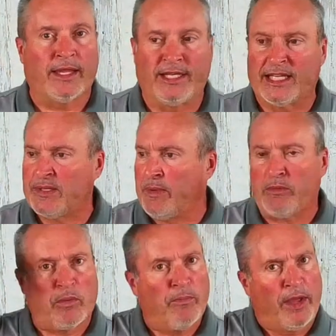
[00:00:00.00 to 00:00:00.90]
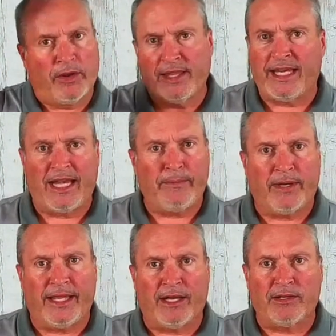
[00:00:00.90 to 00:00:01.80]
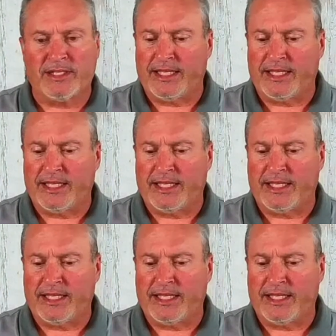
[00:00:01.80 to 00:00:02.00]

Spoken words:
It doesn't mean we're better than anybody else.